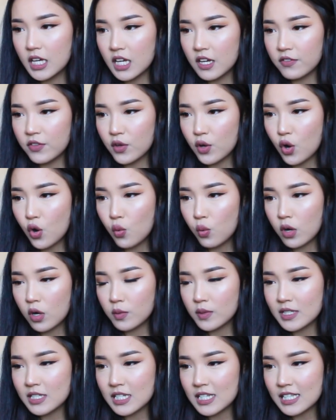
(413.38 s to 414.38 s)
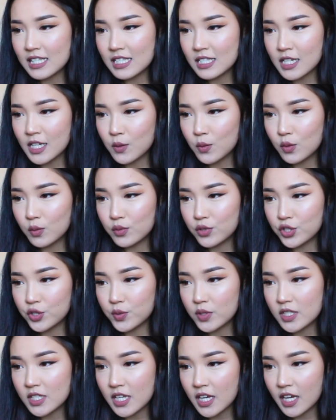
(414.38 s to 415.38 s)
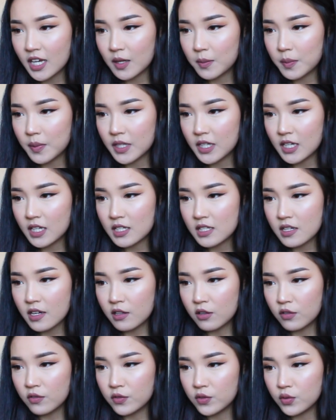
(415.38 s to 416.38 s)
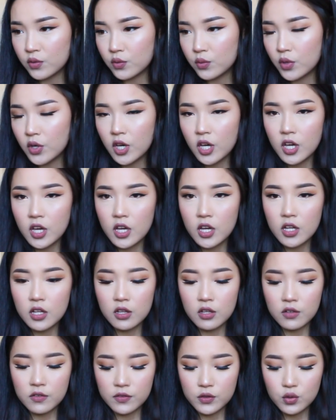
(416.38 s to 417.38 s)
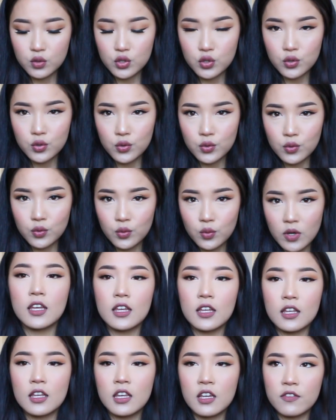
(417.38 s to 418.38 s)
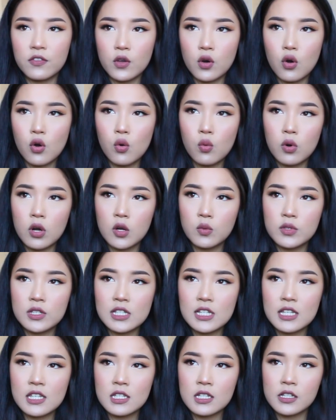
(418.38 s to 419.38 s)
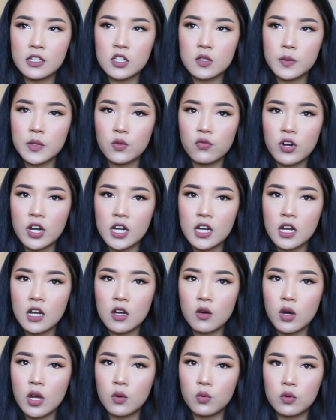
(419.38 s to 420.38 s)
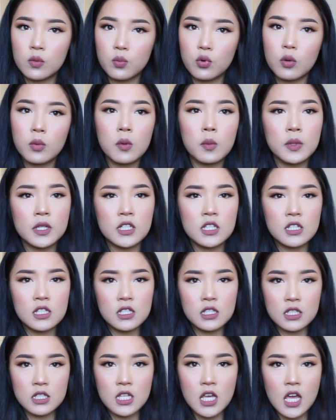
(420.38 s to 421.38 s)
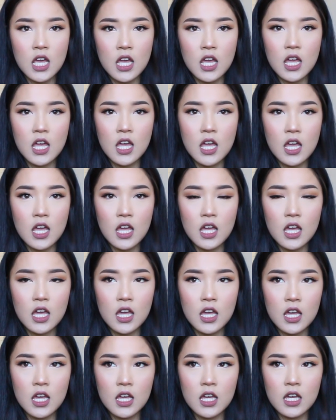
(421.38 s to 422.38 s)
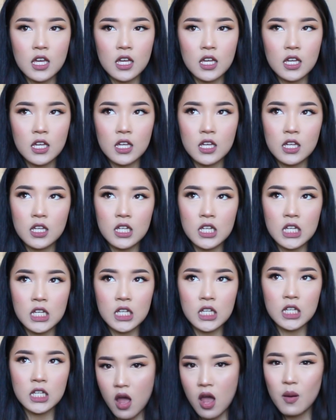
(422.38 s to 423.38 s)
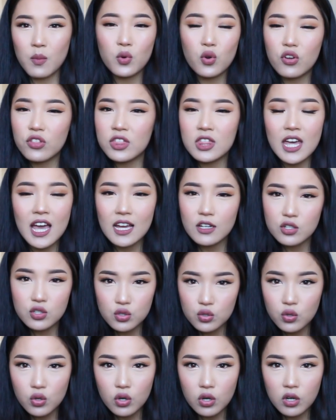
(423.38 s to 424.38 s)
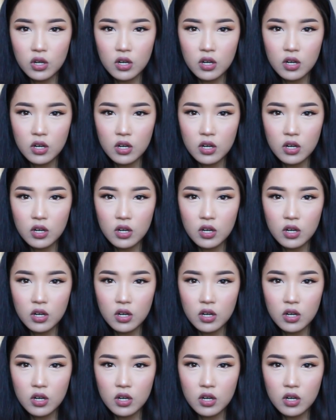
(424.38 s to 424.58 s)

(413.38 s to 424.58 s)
If the whole world was listening, what would you say? P.S. I love you. Love you too. If the whole world was listening to me right now, I would probably say... I'm not that sure.